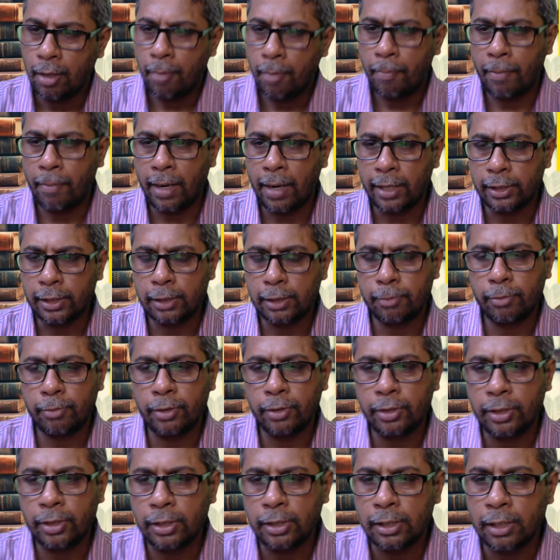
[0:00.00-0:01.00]
Biosphere
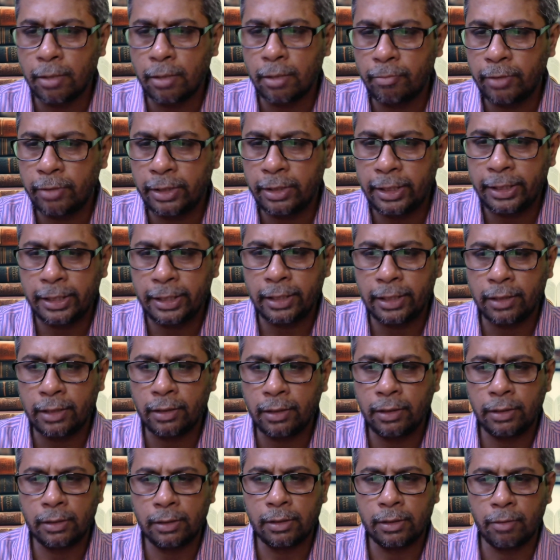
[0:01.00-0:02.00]
reserve in India
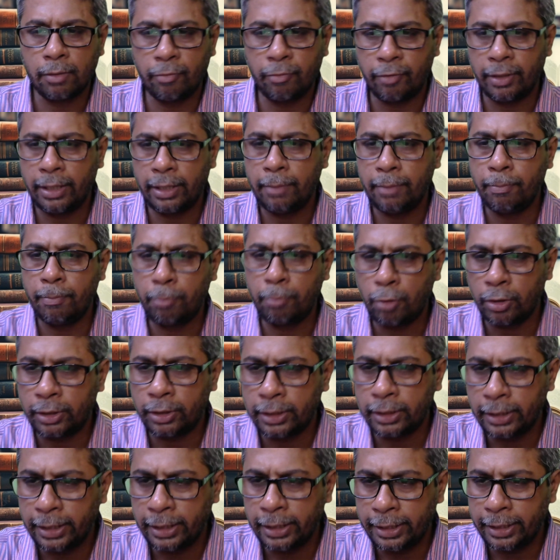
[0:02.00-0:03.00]
is a very
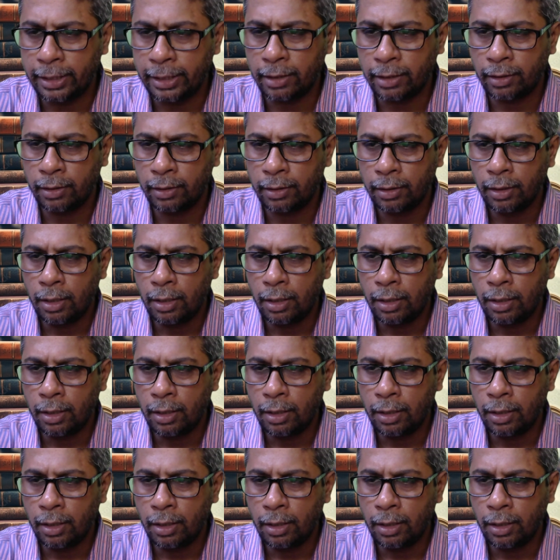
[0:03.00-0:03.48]
important area.